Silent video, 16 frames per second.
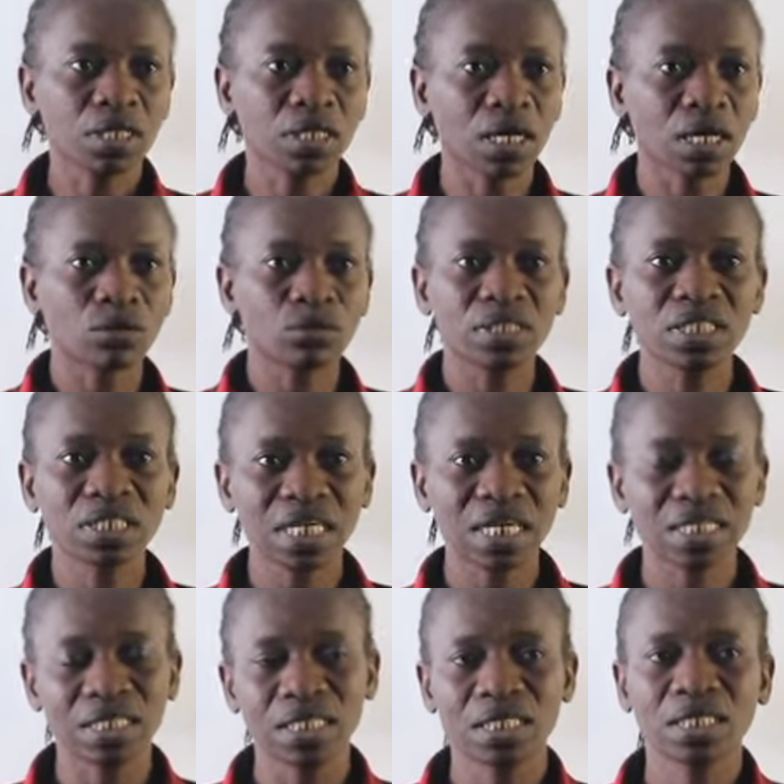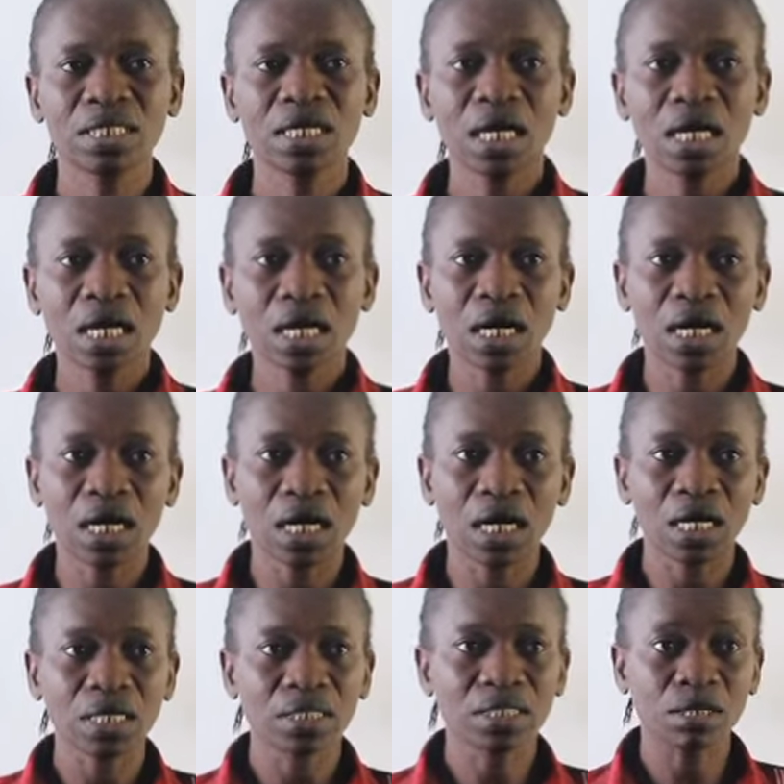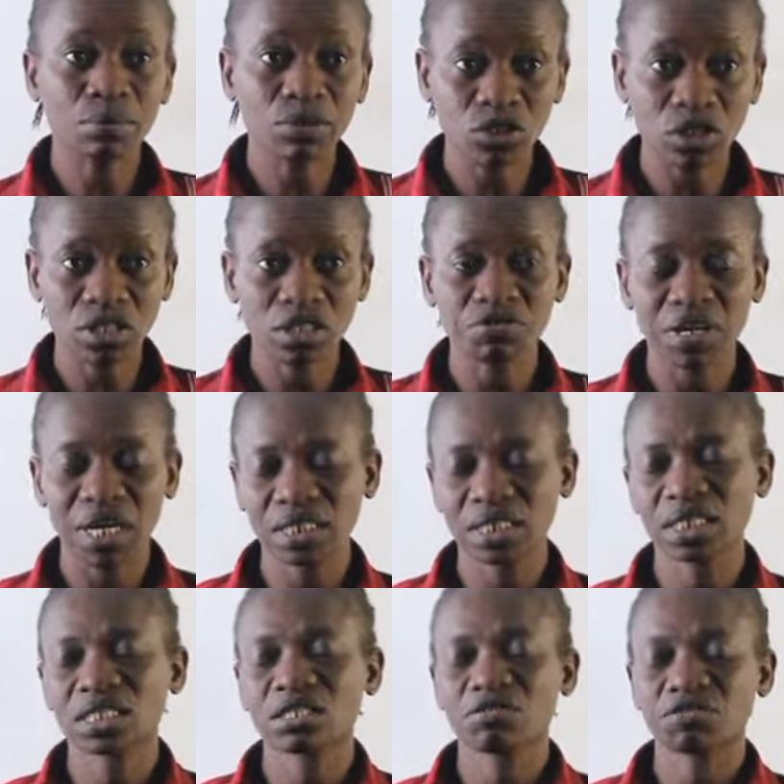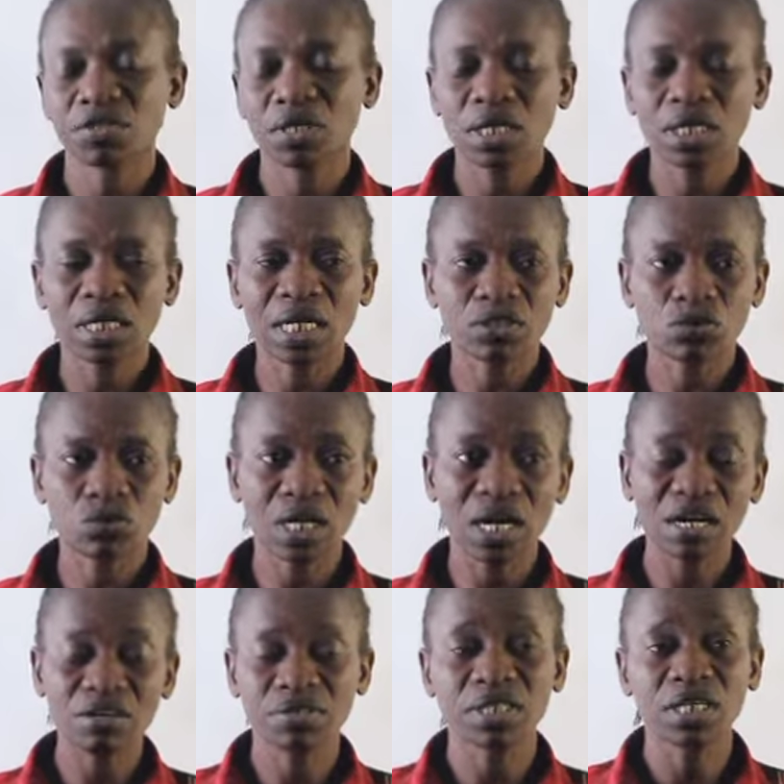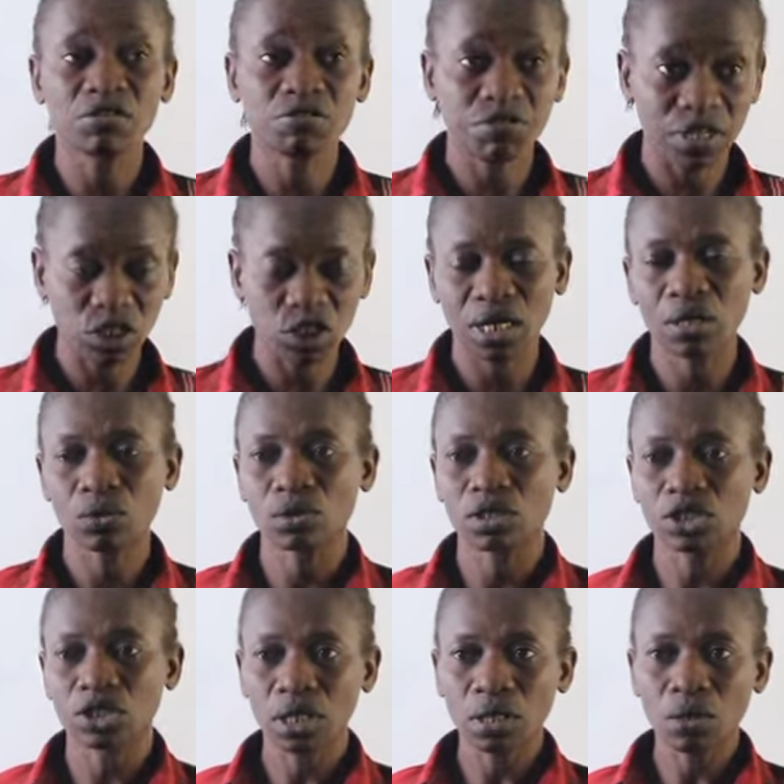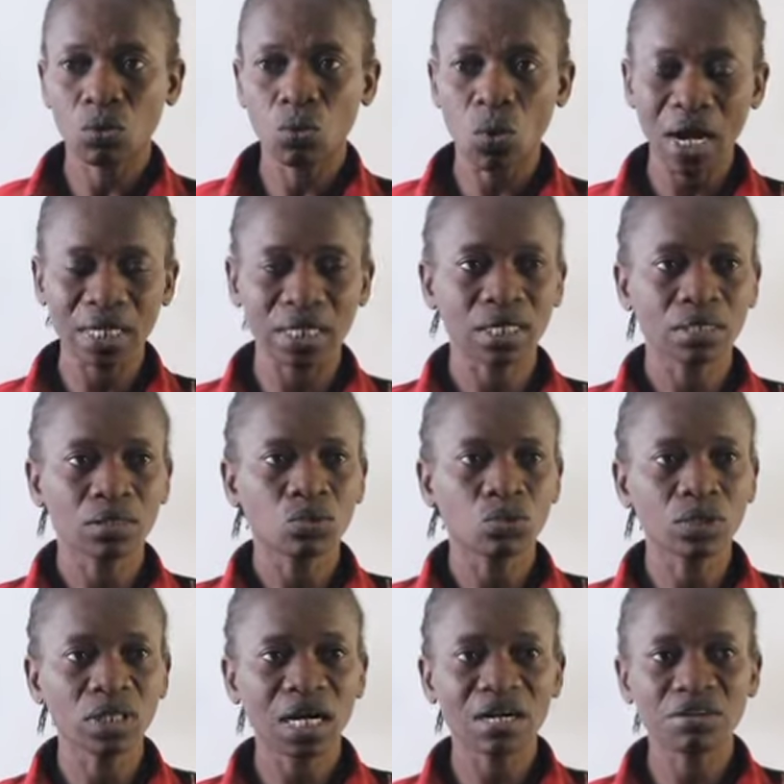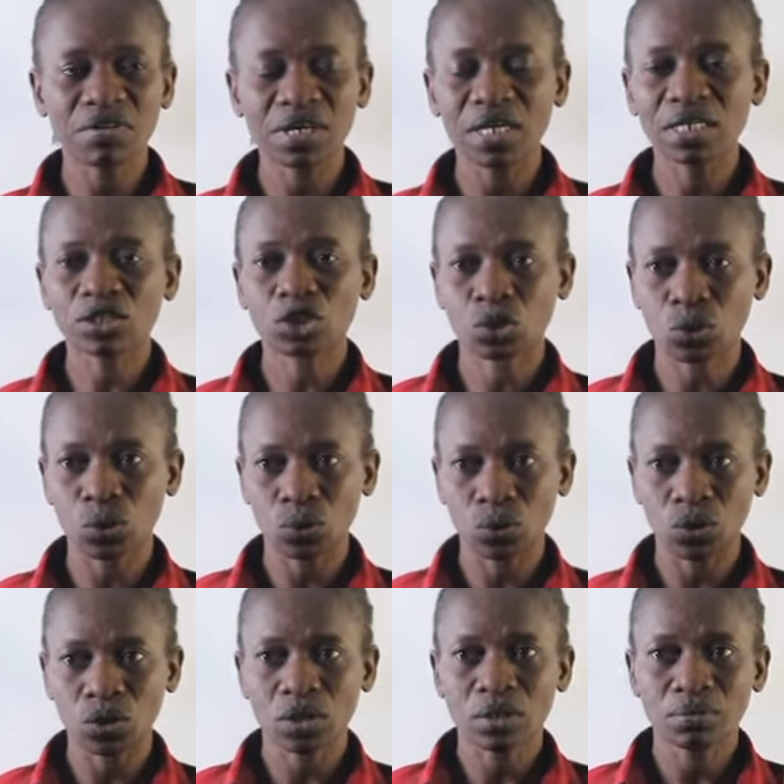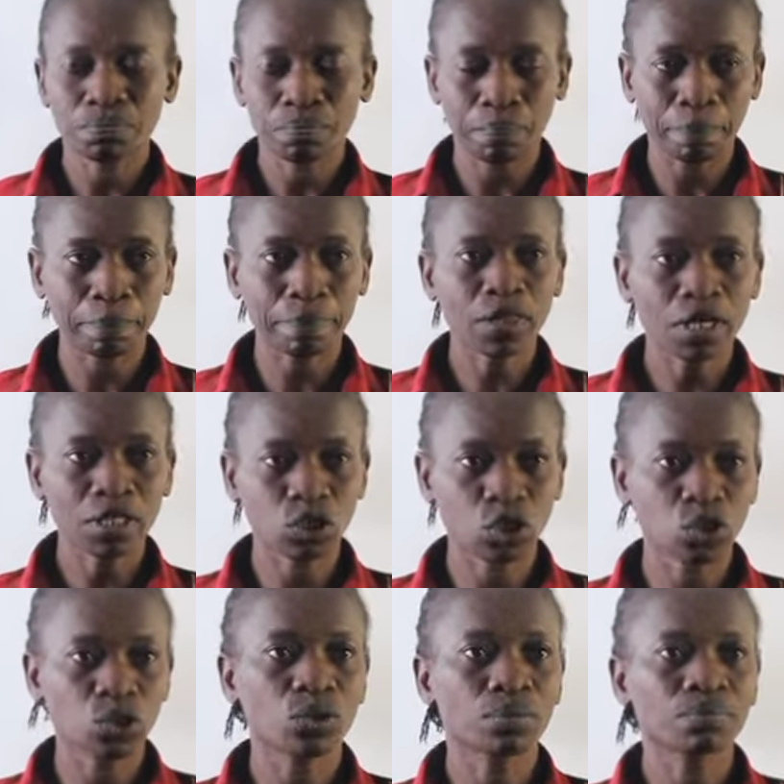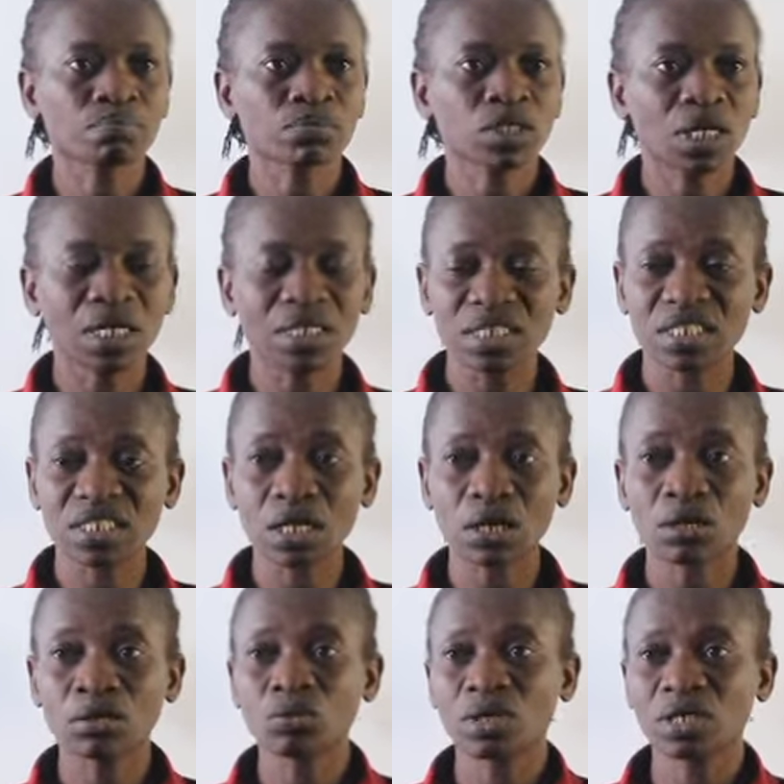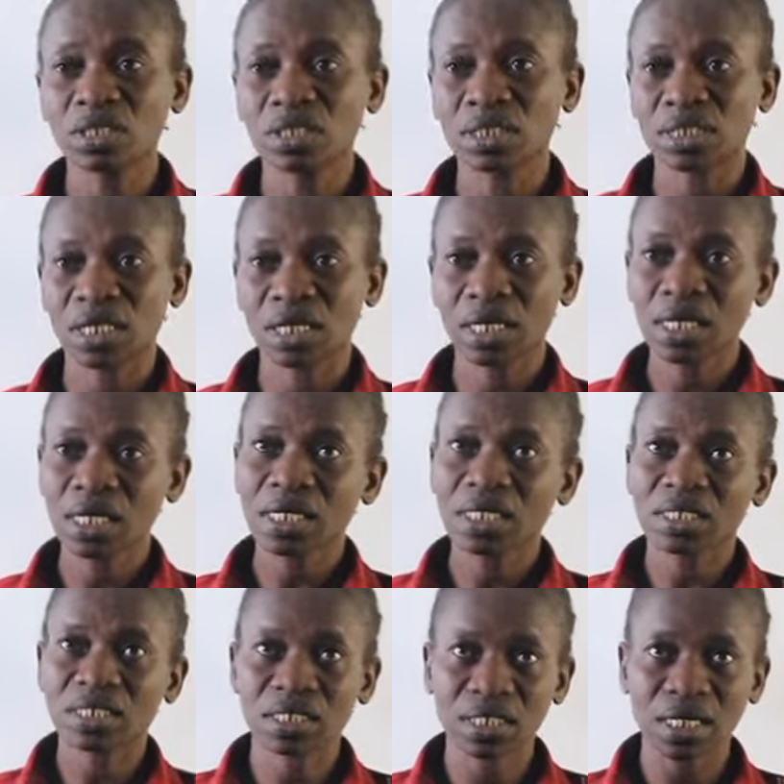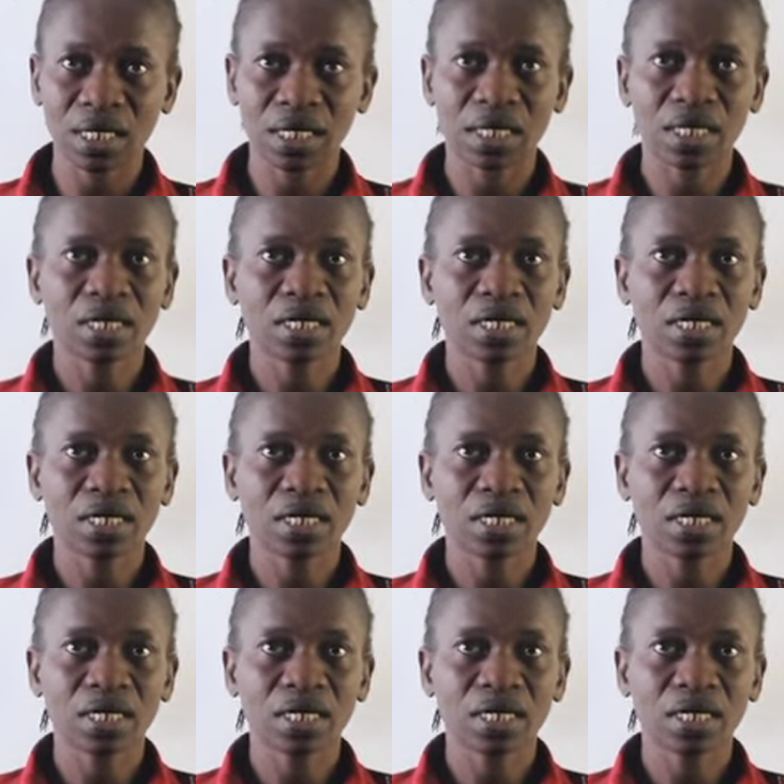Now, these are the demonstrative adjectives that we have in a French language. One, we have so, so. And the second one is c'est.